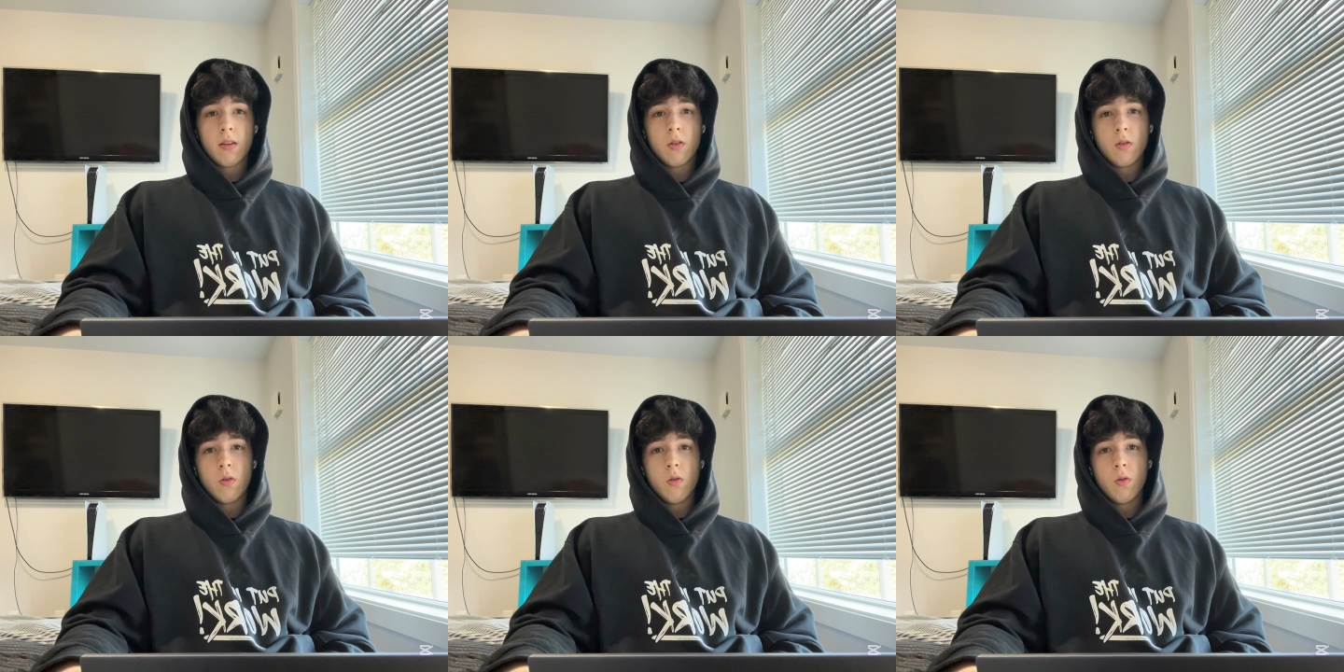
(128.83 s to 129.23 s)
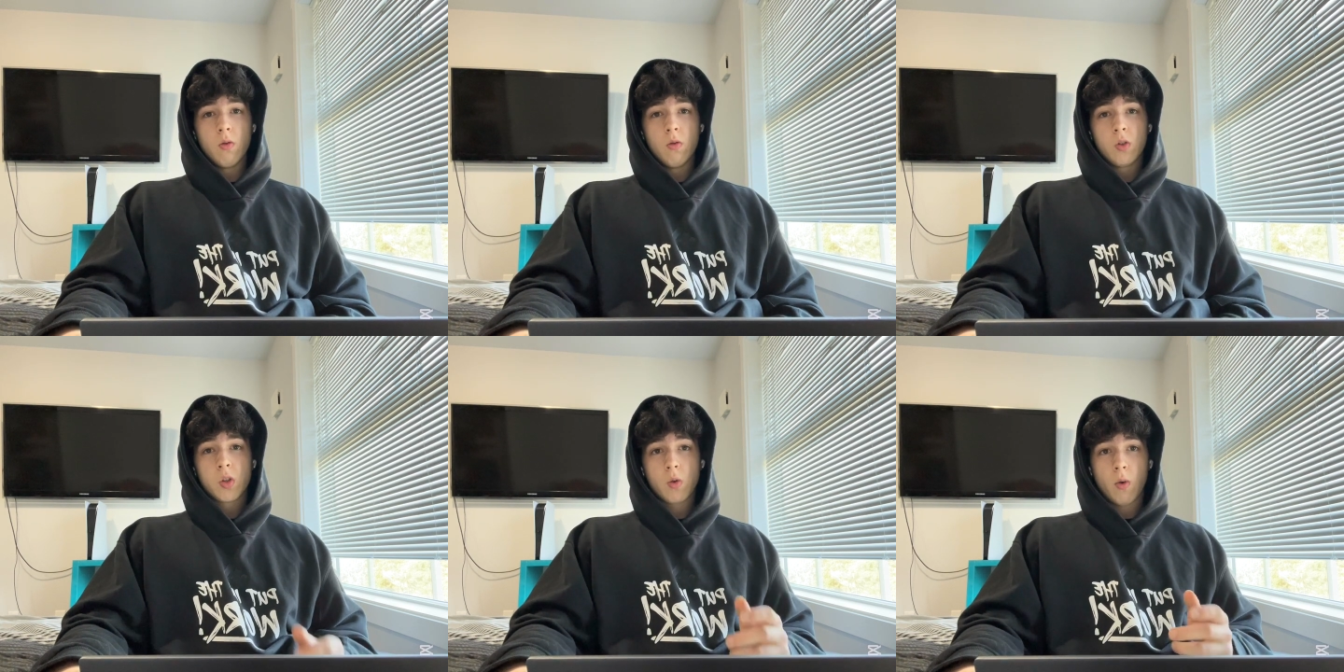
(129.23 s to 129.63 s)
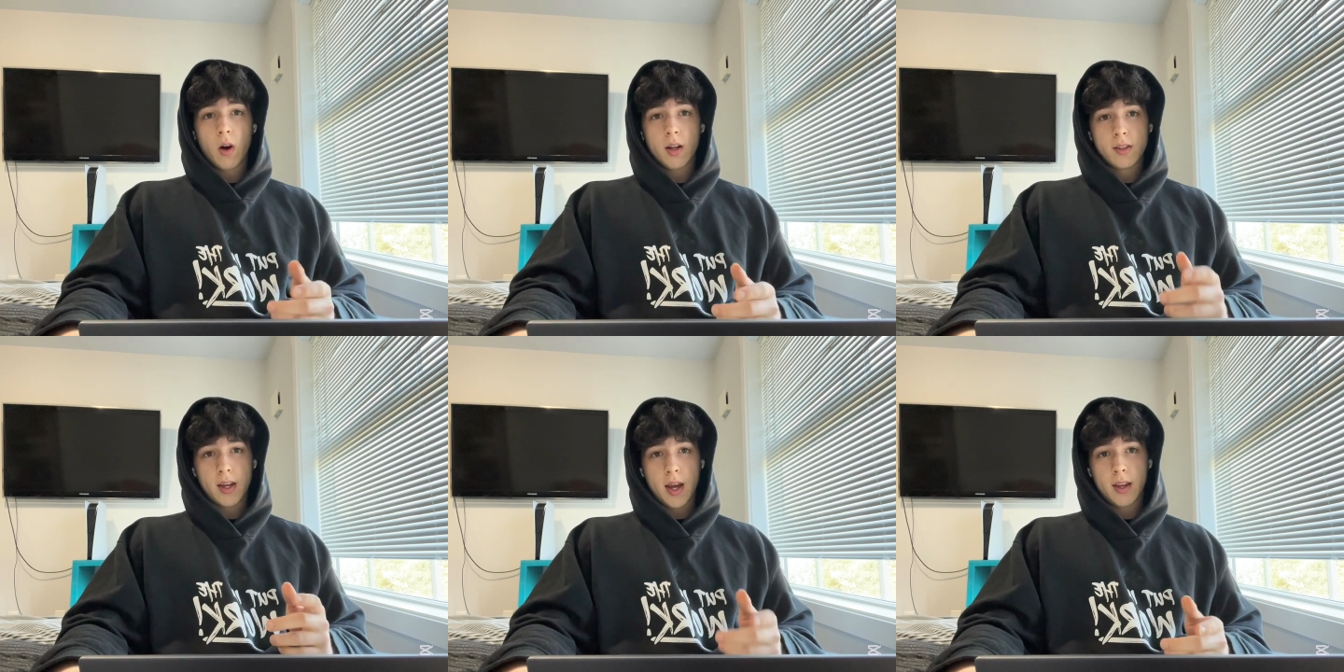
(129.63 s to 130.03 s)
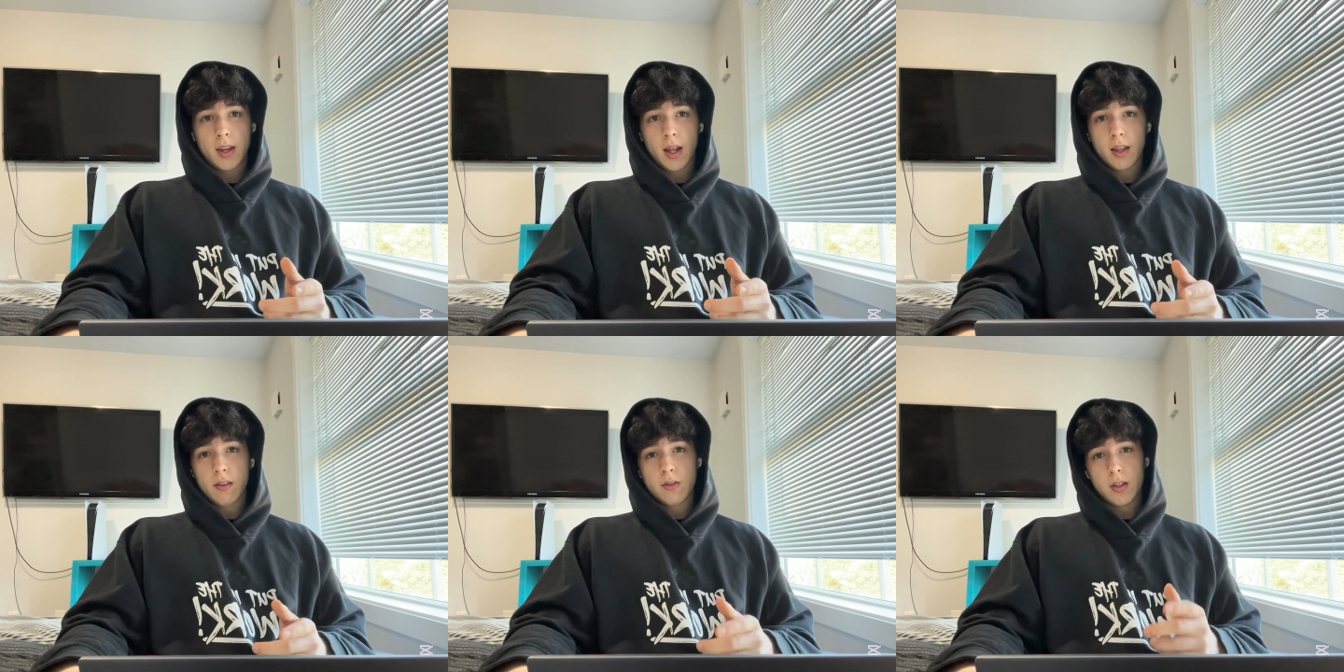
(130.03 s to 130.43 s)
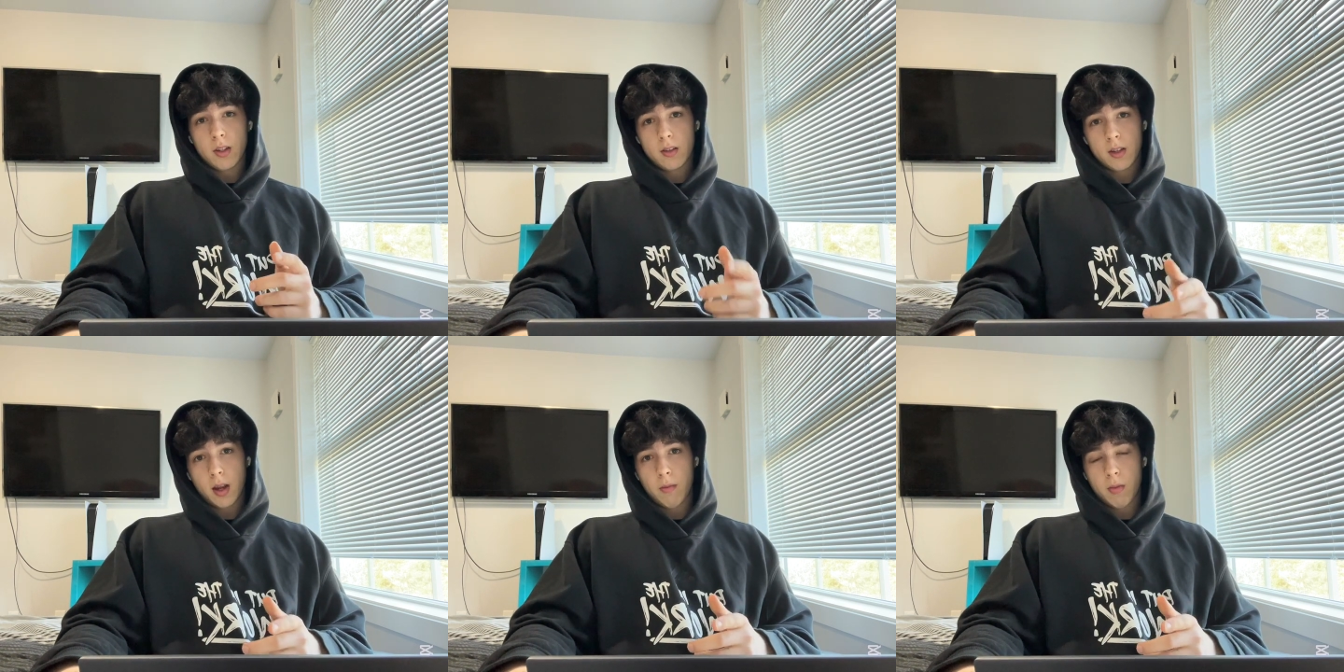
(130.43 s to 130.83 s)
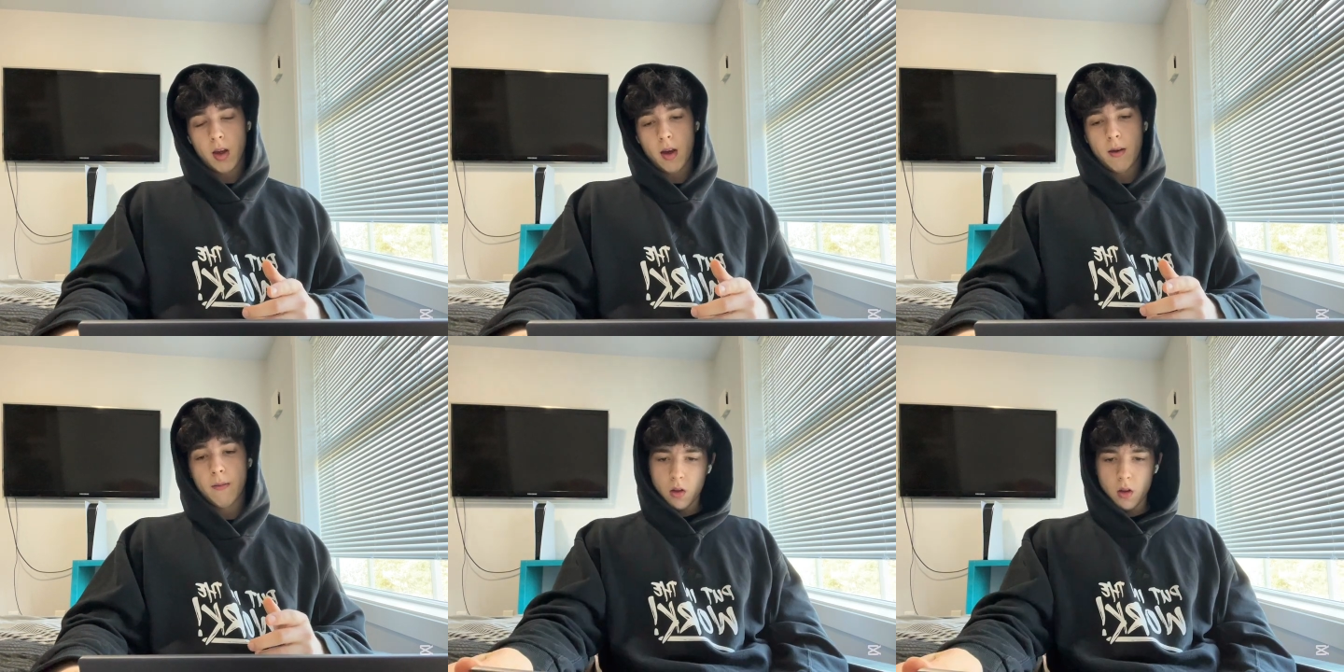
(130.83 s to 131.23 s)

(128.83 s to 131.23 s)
to squats and deadlifts in the same day.